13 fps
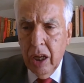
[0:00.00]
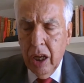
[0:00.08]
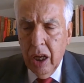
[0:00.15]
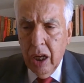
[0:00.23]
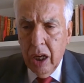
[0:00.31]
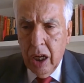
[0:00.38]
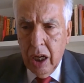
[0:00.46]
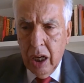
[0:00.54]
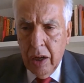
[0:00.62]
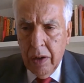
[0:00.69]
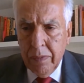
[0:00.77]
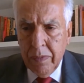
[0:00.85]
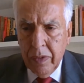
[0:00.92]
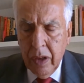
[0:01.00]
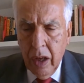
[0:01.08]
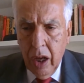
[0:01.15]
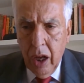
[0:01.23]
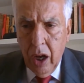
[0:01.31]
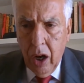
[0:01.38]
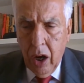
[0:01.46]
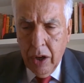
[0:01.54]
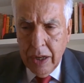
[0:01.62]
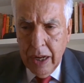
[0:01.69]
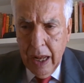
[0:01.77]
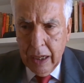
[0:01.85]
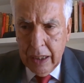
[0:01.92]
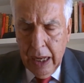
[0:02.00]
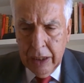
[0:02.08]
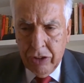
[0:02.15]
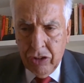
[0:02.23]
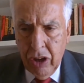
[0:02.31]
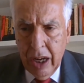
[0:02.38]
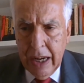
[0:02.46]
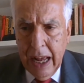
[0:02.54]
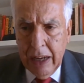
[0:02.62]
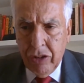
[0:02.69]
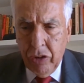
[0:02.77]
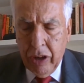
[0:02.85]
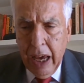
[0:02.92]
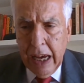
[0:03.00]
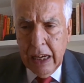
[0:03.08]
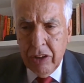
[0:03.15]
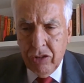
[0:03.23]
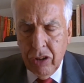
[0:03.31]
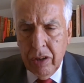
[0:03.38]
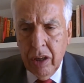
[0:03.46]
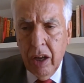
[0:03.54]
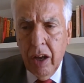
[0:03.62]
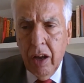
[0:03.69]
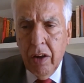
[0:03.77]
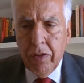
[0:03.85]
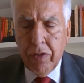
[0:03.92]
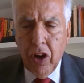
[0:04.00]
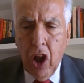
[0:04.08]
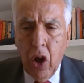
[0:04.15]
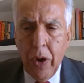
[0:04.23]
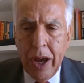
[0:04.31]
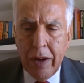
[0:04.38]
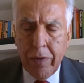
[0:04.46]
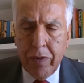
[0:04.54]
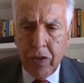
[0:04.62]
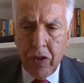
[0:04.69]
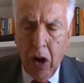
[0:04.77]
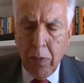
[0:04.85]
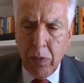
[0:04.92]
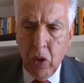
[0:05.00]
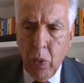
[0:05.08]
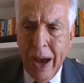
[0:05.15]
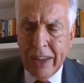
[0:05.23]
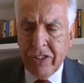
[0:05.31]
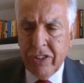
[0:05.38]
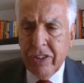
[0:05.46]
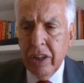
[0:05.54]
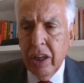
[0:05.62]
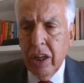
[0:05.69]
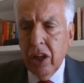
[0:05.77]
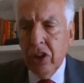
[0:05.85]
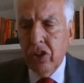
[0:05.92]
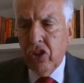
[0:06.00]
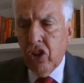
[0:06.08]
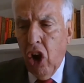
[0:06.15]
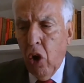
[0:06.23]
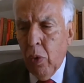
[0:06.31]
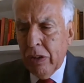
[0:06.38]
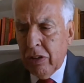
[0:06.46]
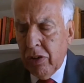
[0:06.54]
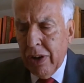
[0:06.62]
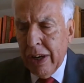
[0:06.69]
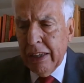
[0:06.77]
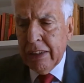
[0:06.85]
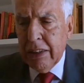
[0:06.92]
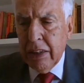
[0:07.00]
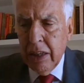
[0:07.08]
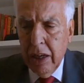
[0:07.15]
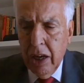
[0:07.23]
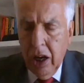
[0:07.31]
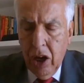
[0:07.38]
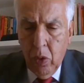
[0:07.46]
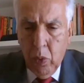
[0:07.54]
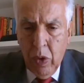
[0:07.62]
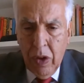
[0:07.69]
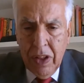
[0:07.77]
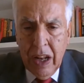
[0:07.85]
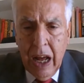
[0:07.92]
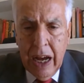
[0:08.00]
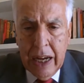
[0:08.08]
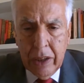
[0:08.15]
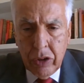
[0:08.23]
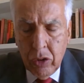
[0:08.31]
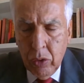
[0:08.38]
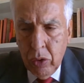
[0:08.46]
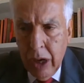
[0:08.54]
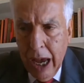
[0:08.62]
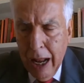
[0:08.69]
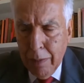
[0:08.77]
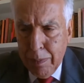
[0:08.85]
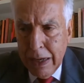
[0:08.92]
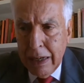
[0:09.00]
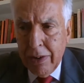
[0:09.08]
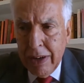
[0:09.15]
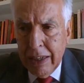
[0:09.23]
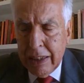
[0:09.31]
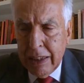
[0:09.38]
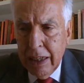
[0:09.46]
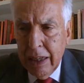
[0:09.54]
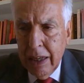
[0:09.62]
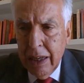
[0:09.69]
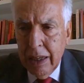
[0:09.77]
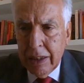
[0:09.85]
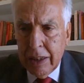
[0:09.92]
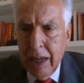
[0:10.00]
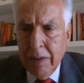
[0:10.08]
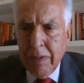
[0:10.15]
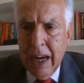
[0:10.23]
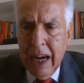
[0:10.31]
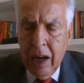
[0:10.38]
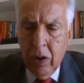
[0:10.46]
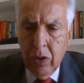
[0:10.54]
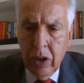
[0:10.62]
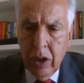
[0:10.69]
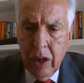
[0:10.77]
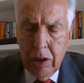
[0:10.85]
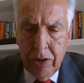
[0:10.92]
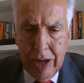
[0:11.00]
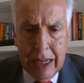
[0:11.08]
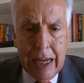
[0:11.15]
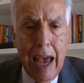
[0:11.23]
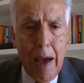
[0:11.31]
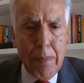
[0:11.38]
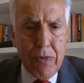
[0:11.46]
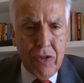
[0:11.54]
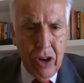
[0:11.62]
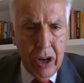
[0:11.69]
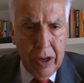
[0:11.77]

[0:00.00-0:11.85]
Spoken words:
on culture and education flowing from the West towards Greece, with an eye to helping Greece somehow recapture